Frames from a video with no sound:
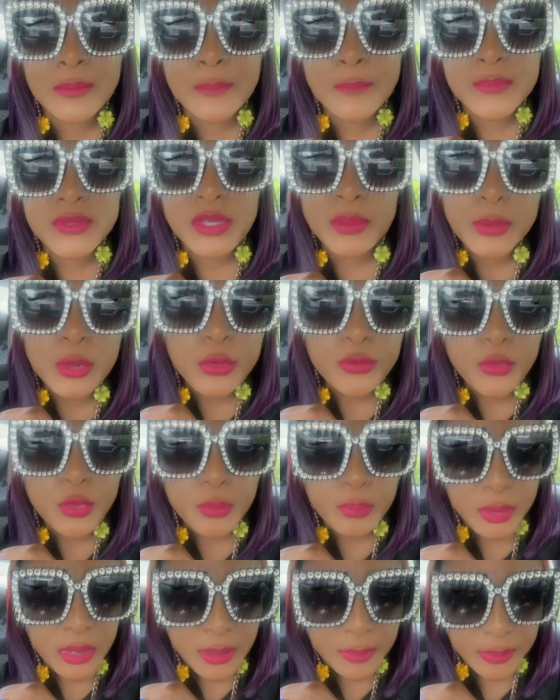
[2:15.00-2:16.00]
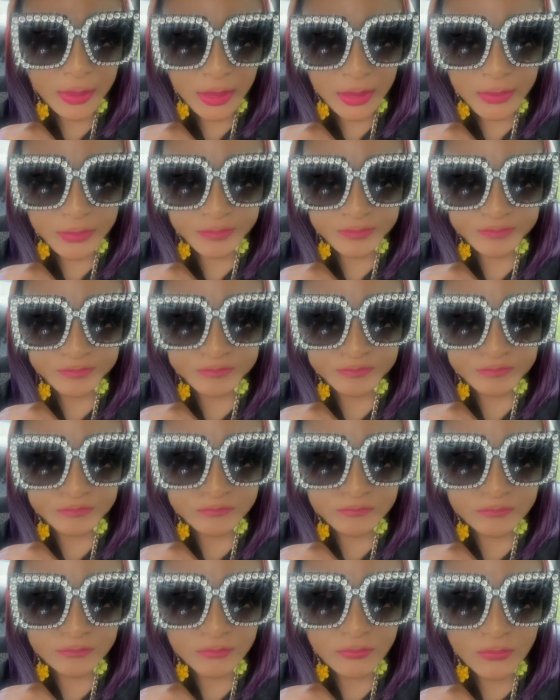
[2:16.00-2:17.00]
So beautiful people,
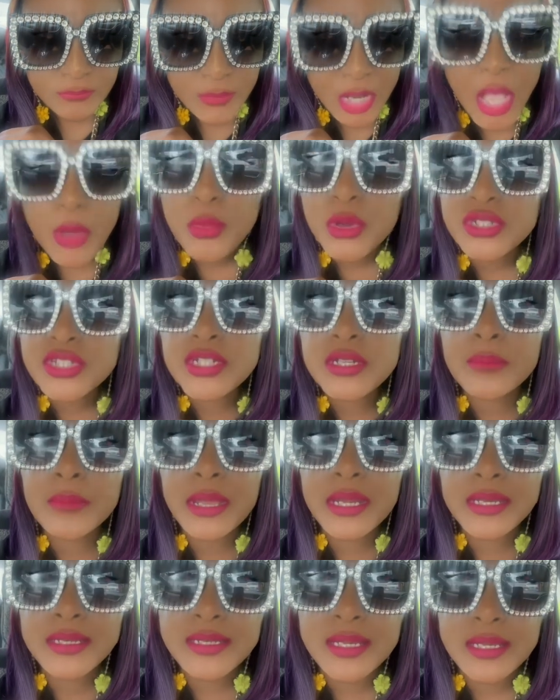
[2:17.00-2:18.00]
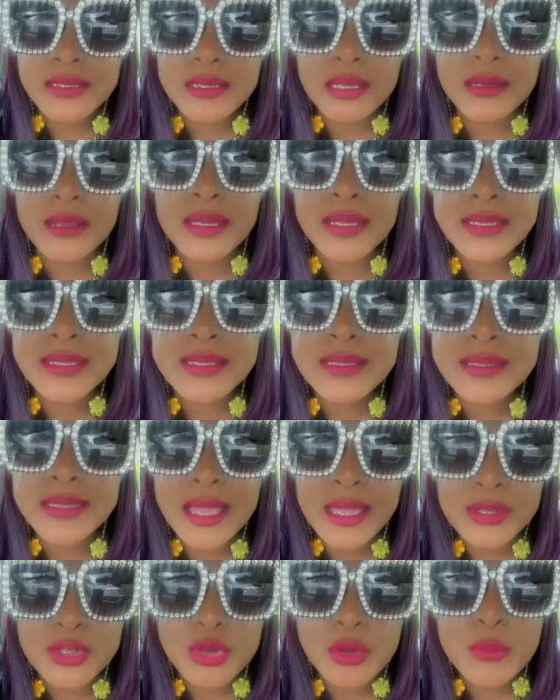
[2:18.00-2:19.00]
I want you to meditate and
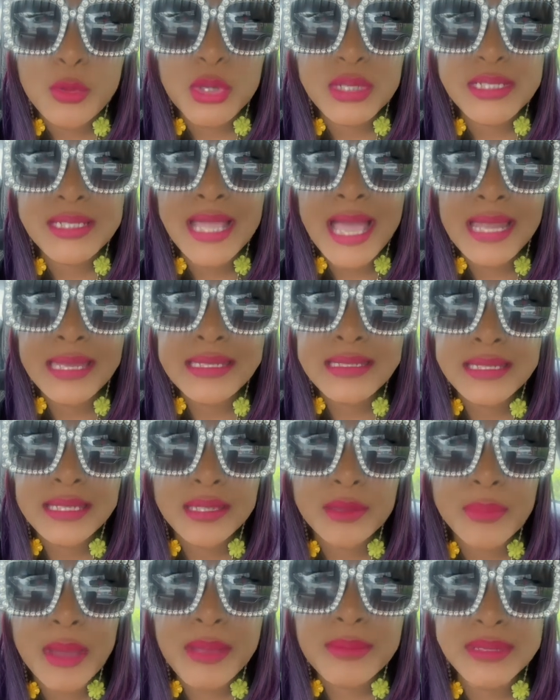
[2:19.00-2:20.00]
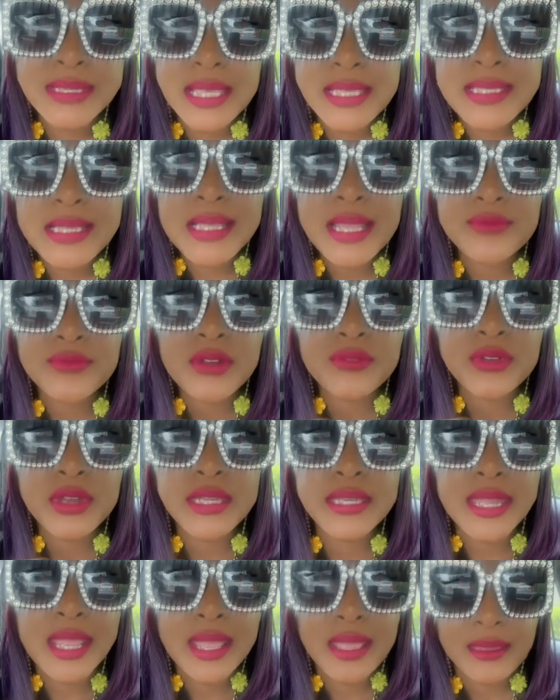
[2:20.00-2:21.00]
understand your mortality. The Bible says live every
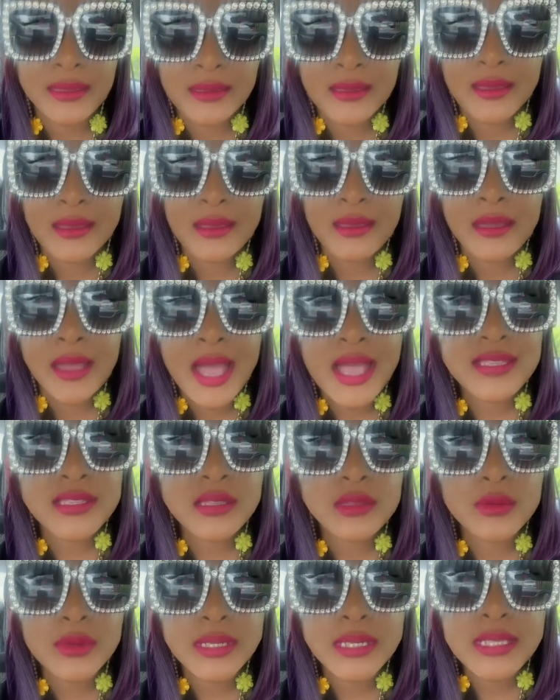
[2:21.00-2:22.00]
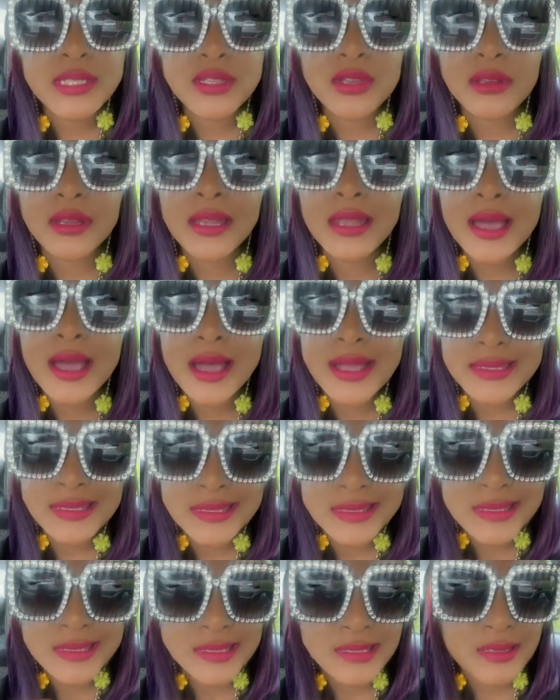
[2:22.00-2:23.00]
day as though it is your
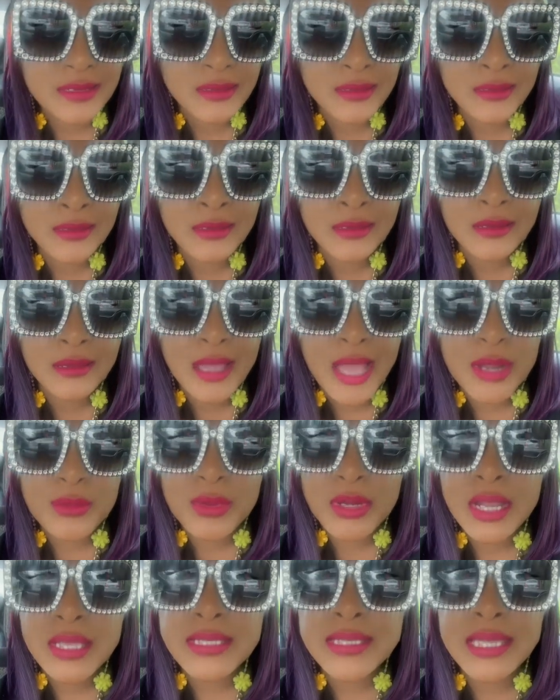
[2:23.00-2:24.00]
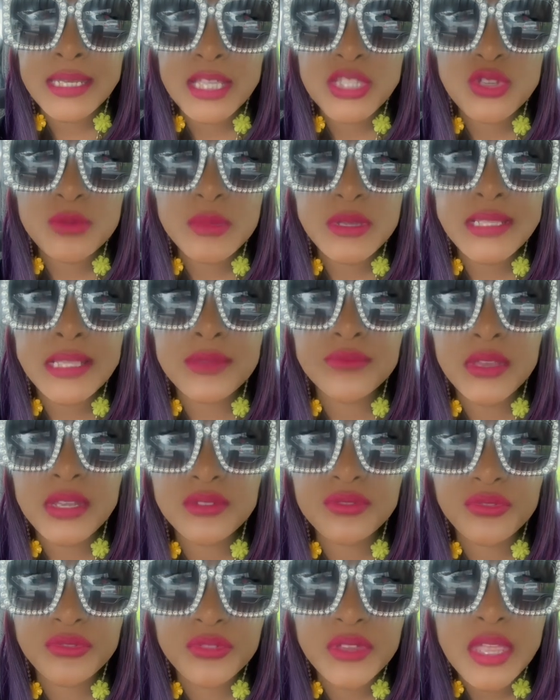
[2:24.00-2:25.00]
last. And we're not saying that you must live in
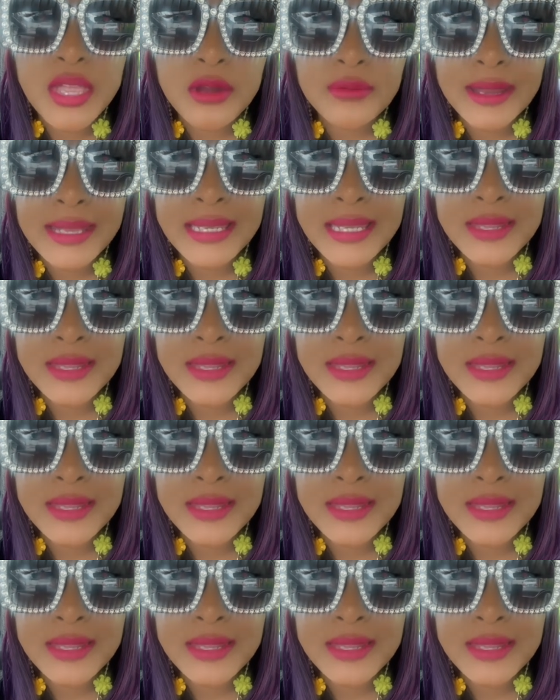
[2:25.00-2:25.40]
fear and